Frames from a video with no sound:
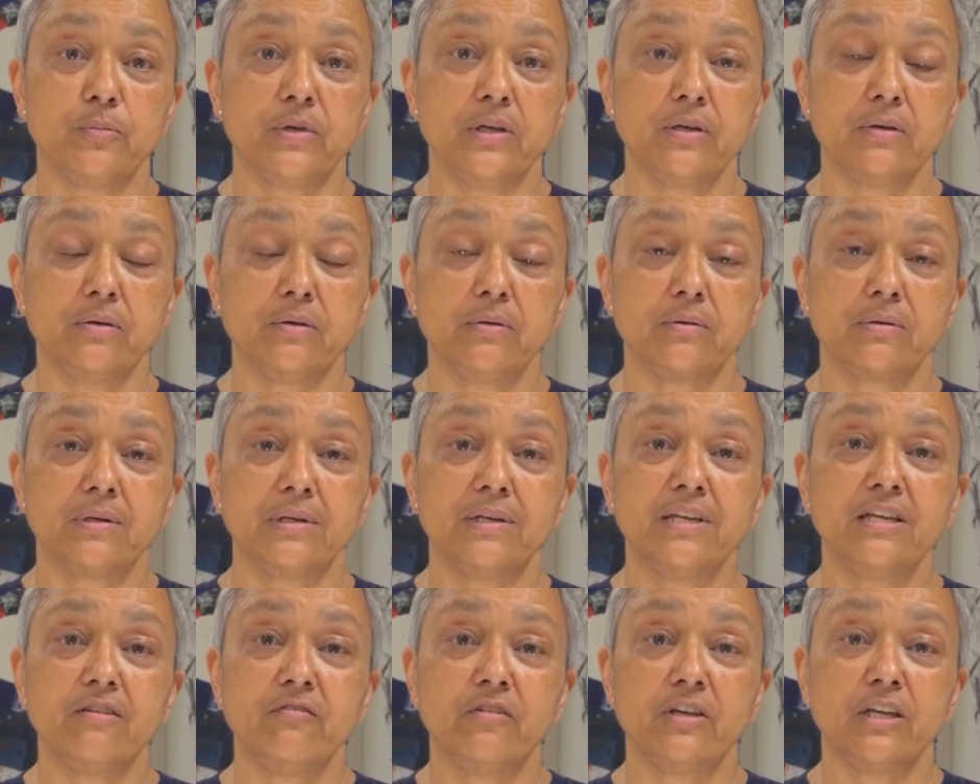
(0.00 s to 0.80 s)
you,
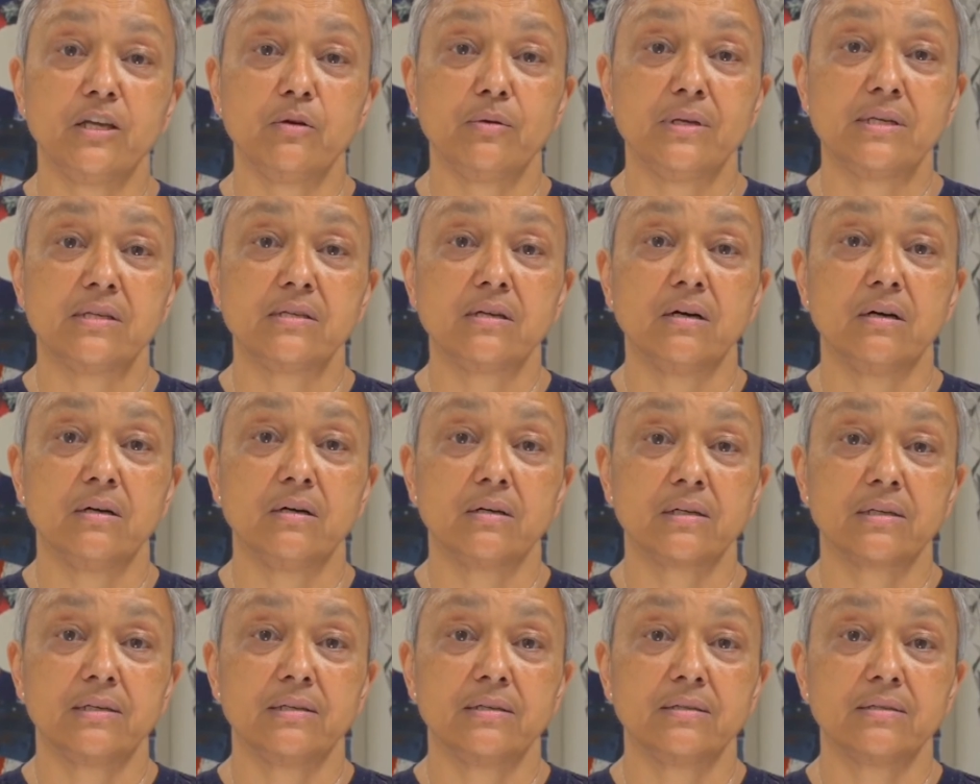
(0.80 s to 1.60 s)
leaving you in
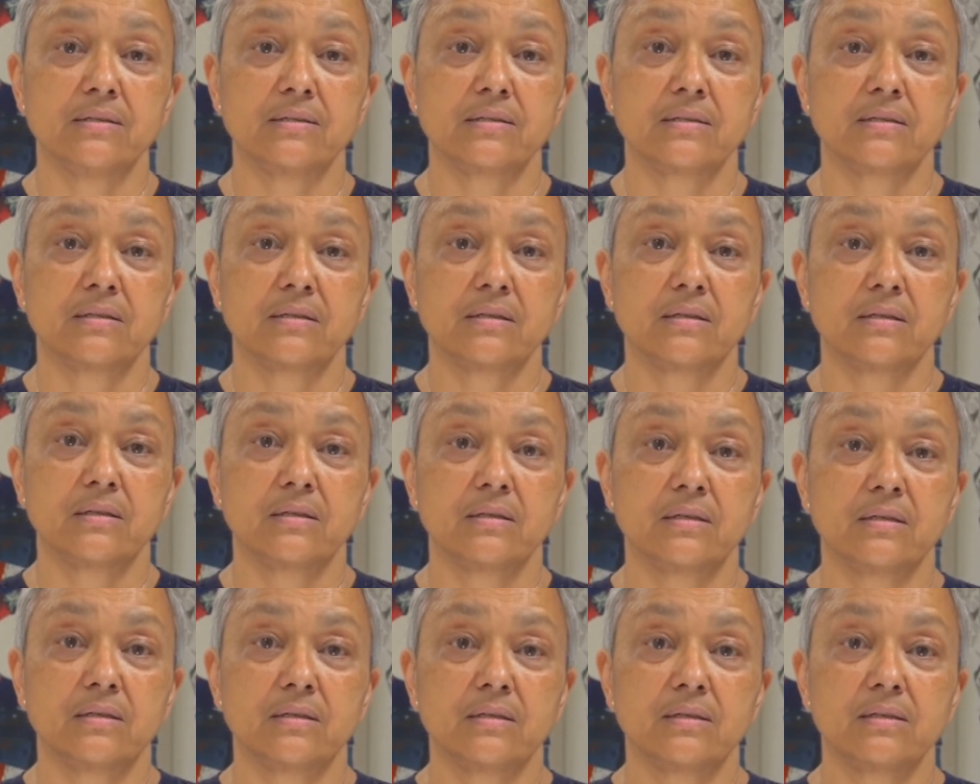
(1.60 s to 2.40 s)
darkness,
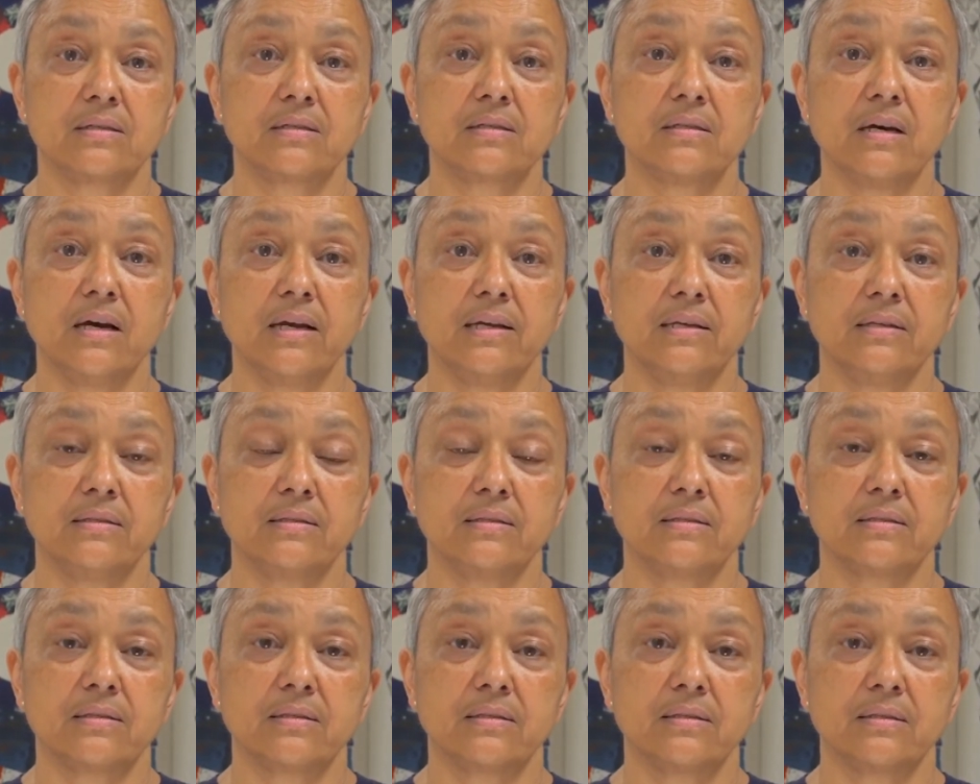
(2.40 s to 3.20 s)

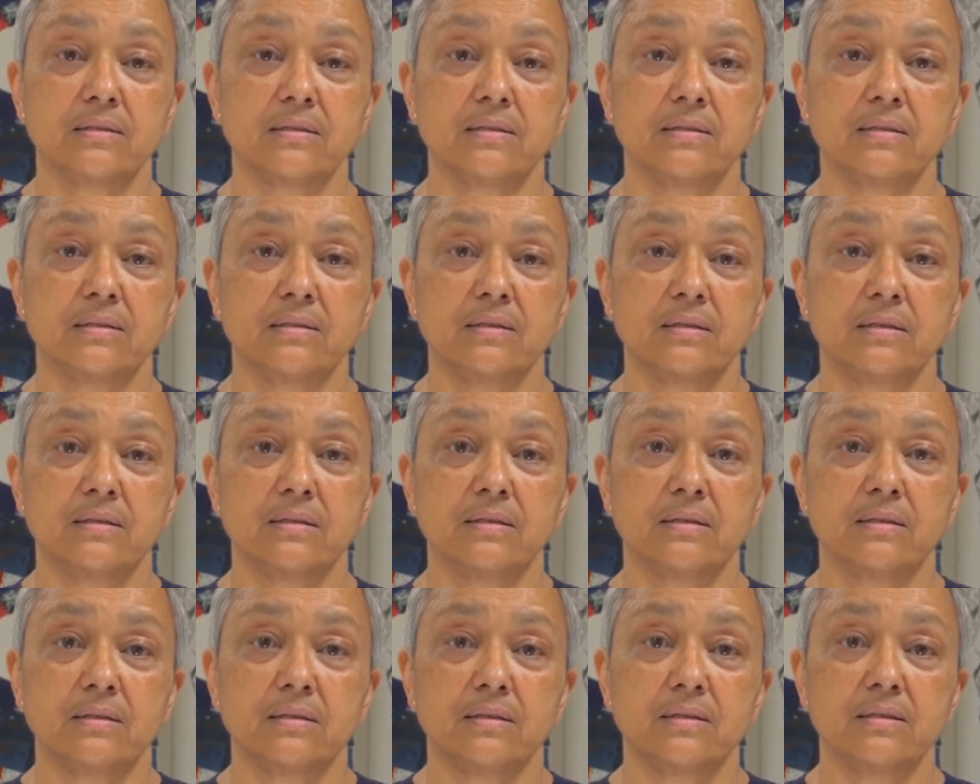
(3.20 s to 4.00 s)
silent,
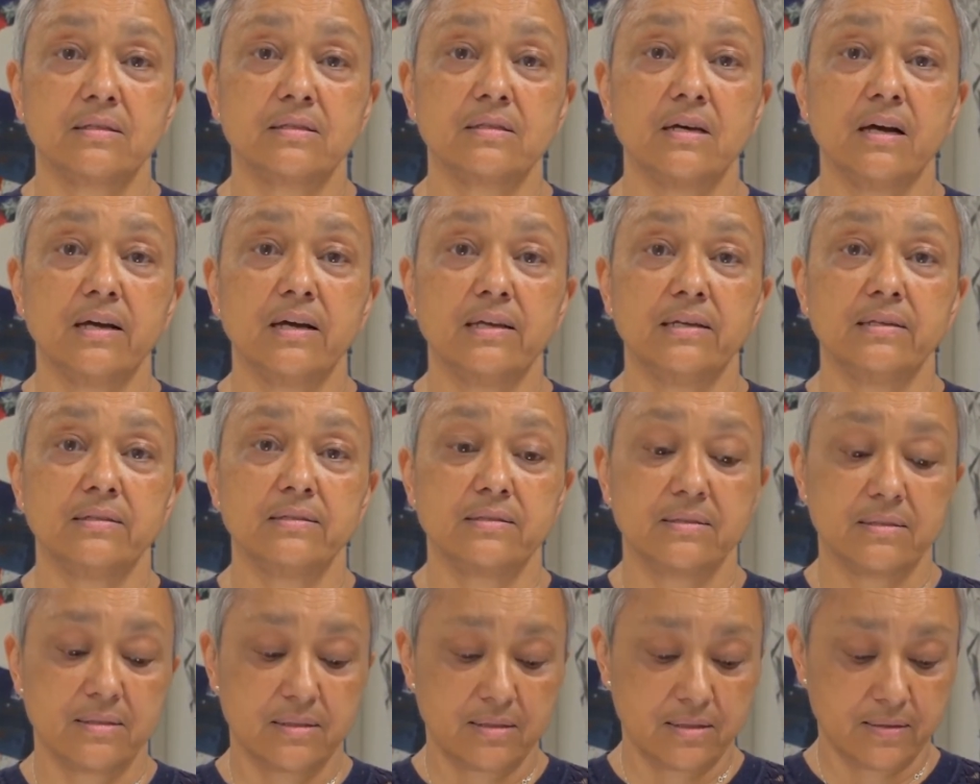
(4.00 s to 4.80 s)

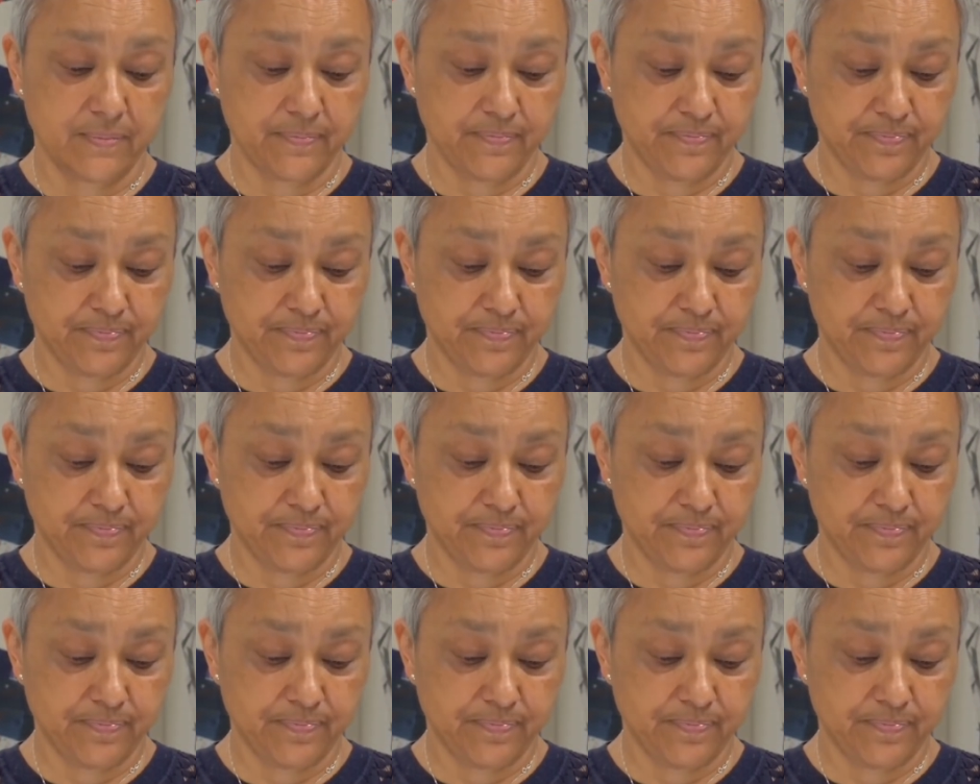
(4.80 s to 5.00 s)
silenced.